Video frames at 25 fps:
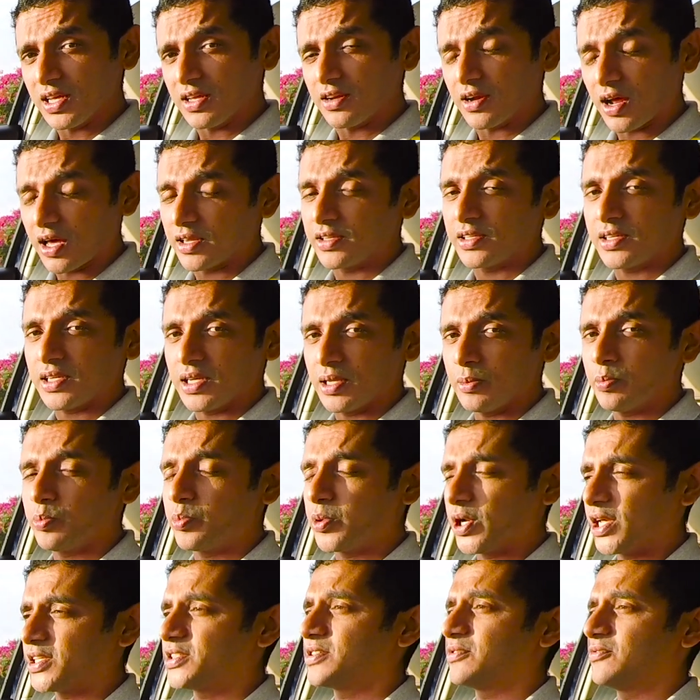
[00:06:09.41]
rather
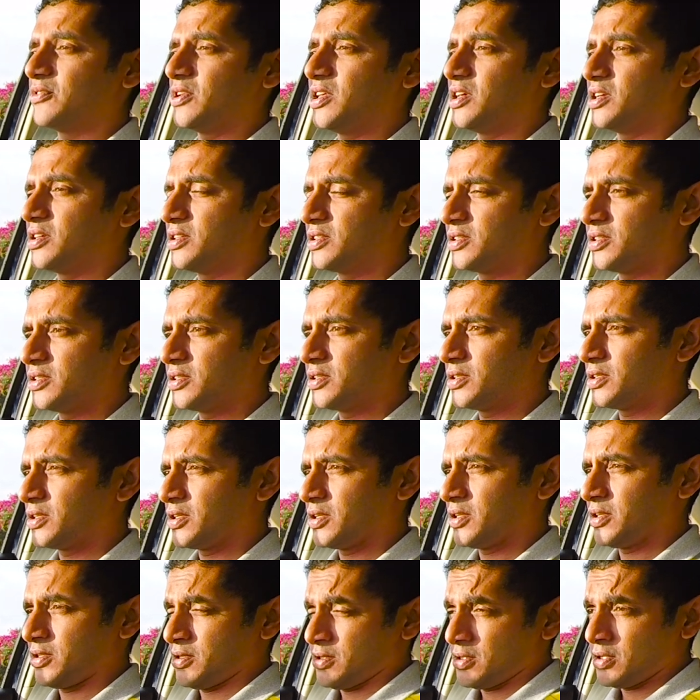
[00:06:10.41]
impressively.
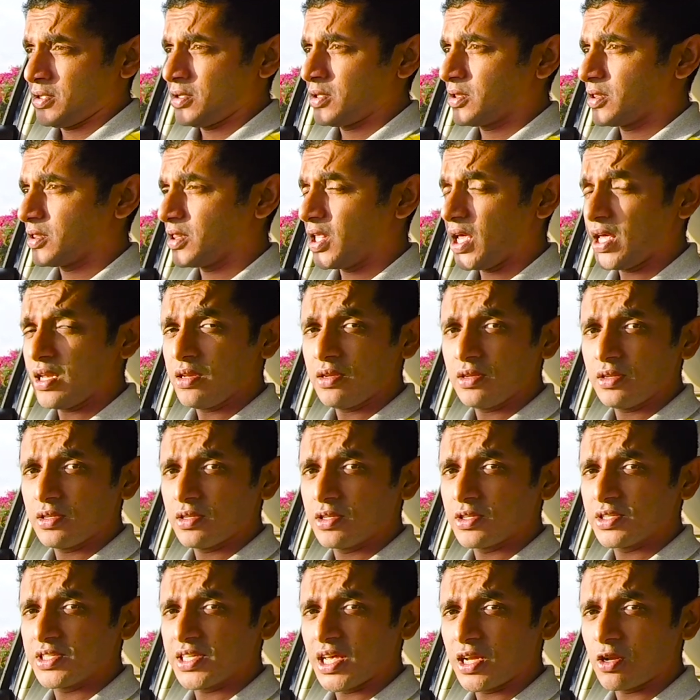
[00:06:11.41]
Then, to
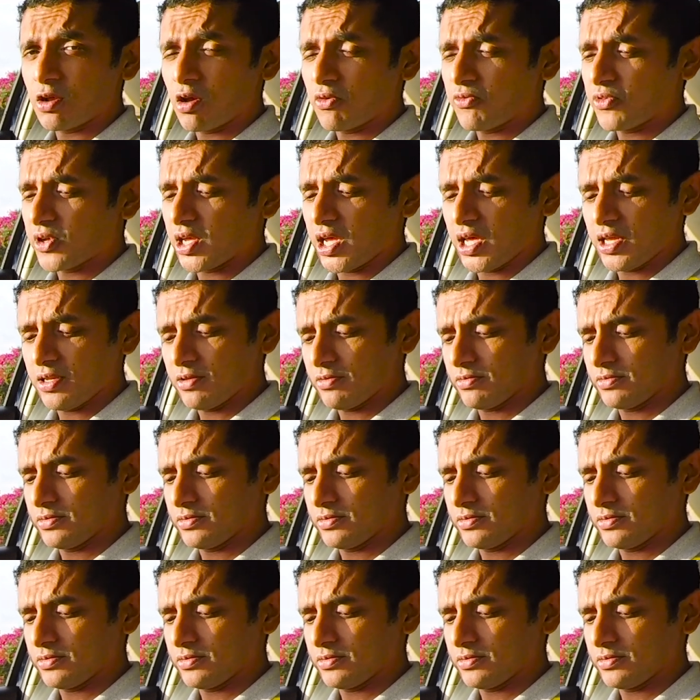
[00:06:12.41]
set off again,